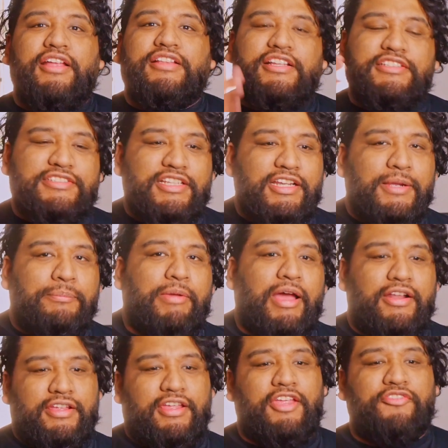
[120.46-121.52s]
Let's think
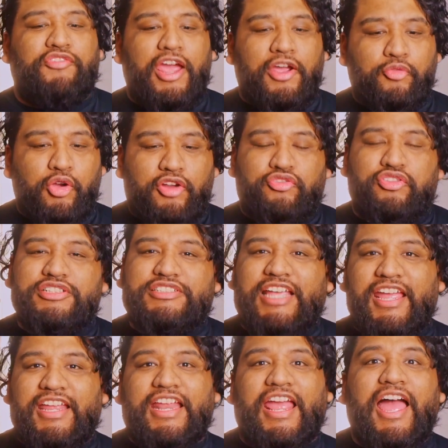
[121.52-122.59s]
about it. If I work for
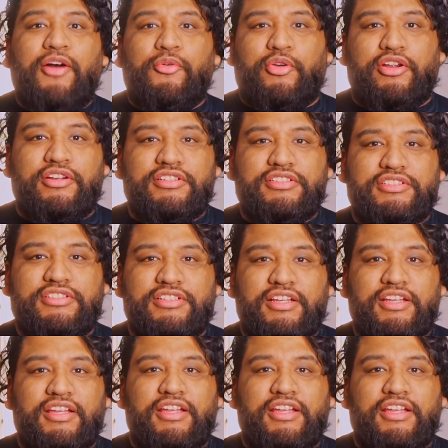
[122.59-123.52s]
10 hours,